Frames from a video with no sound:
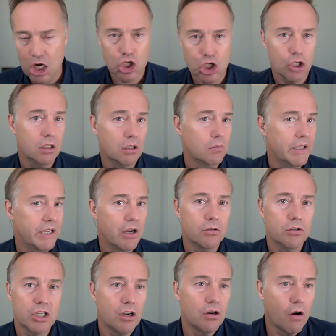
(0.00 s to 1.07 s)
Angel,
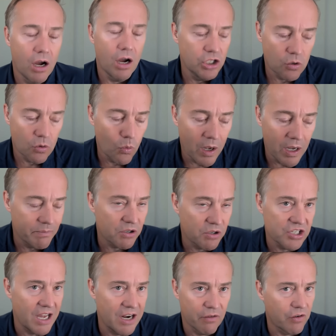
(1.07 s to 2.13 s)
we owned uh, under
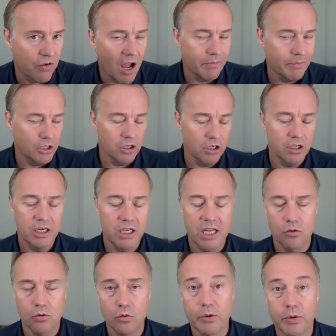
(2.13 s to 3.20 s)
1% of
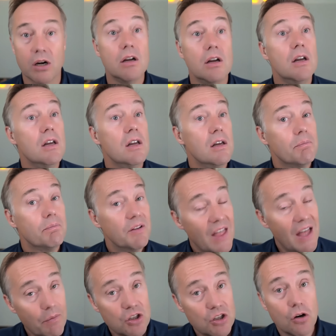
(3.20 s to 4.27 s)
Robinhood and Uber.
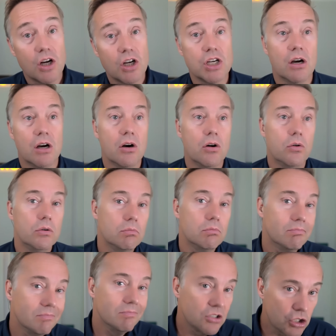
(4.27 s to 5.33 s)
But then we started to
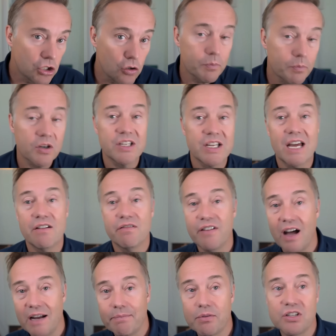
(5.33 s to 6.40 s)
own 2%,
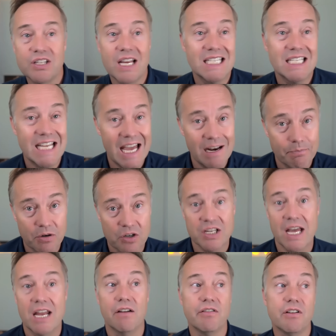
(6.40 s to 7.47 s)
5%,
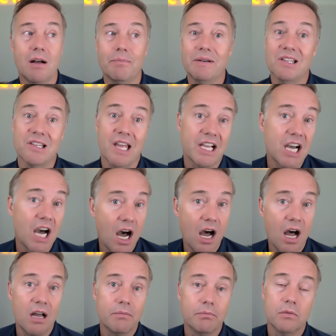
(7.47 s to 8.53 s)
10% of companies like
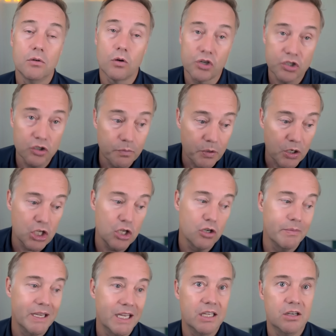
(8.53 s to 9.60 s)
Calm or
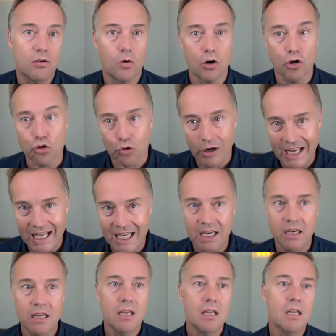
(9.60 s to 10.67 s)
Superhuman or
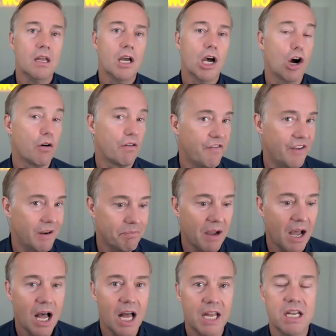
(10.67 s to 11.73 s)
Grin or
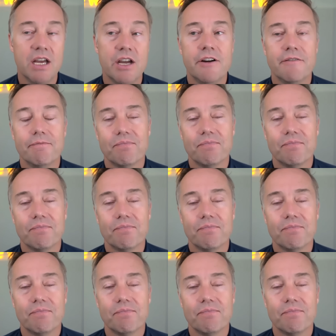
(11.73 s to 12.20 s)
Fitbod.